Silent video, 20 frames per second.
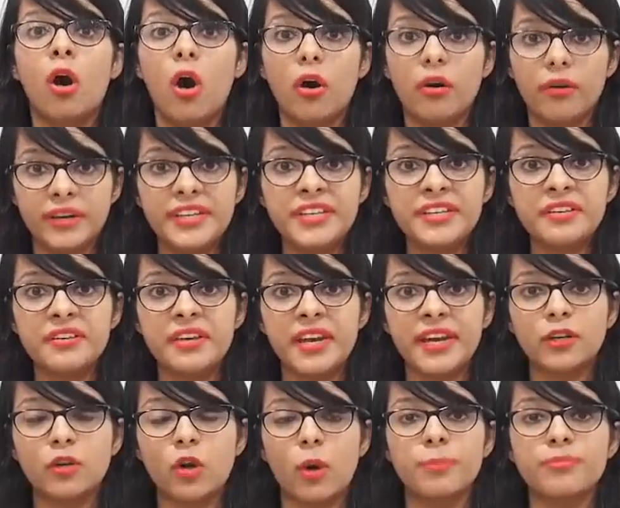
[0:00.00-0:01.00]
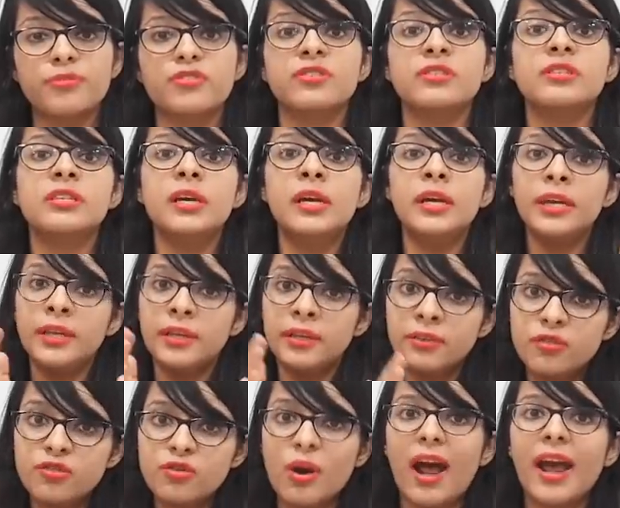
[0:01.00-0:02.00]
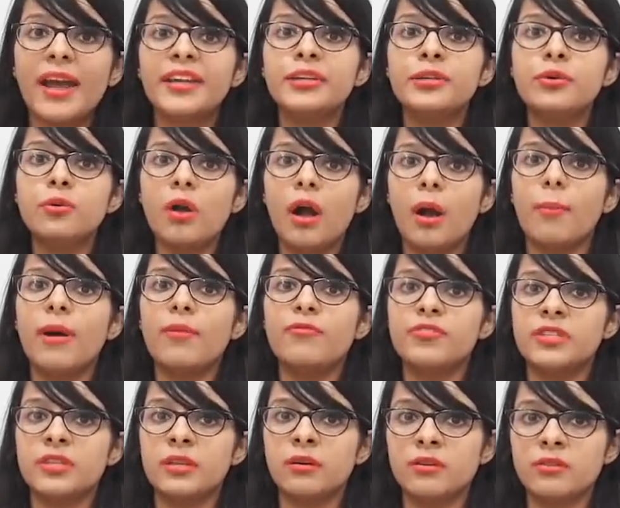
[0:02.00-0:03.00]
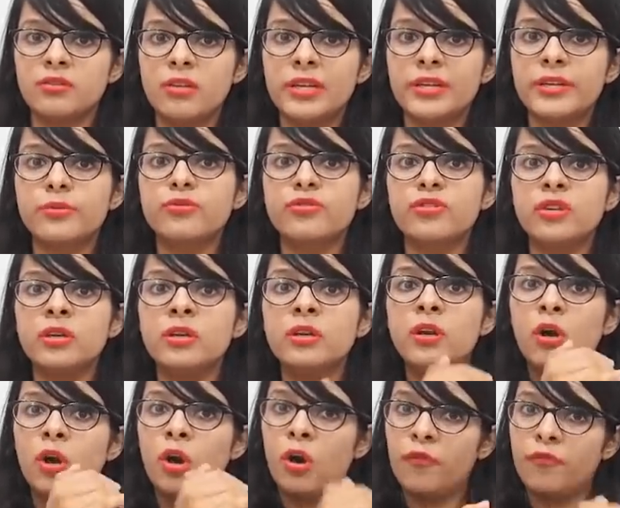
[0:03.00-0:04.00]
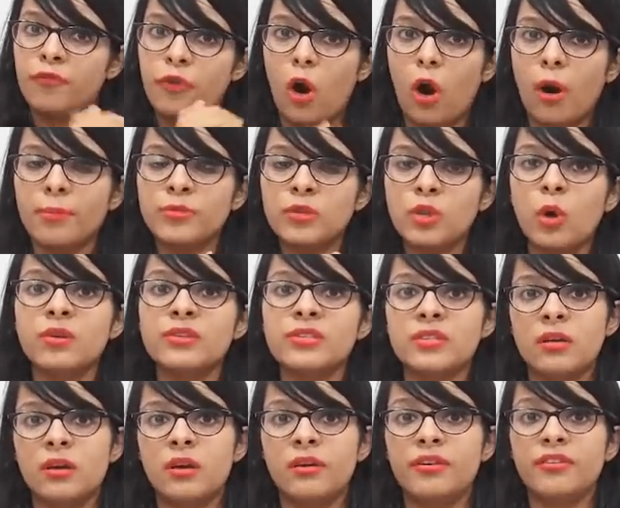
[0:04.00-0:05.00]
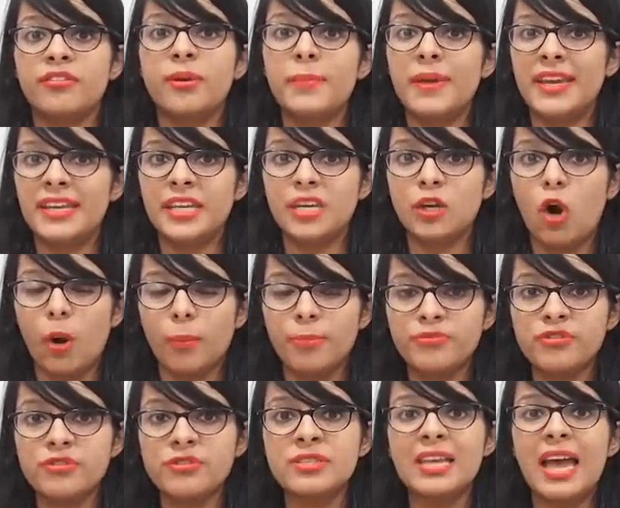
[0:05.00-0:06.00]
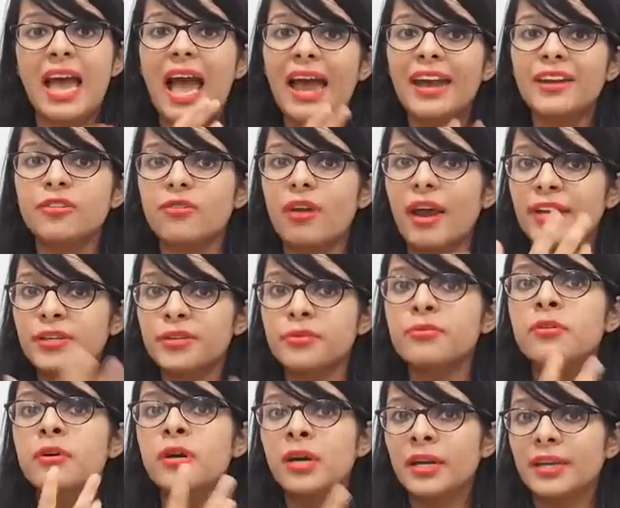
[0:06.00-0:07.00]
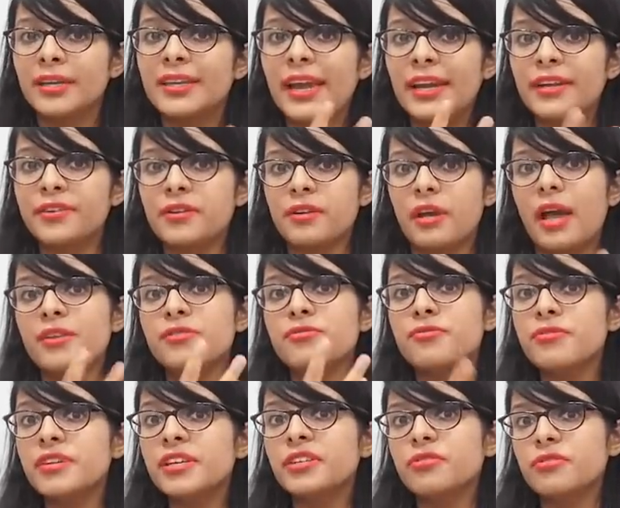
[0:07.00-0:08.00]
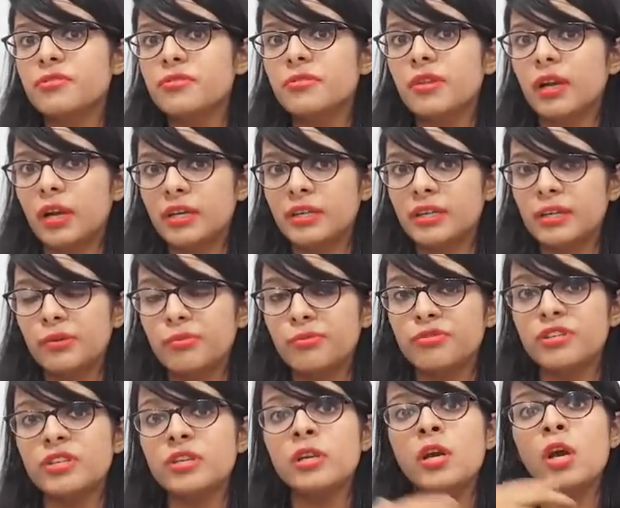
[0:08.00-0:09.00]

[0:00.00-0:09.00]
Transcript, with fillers: incorrect options try to come up with a solution from those remaining options and try to get and reach to the conclusion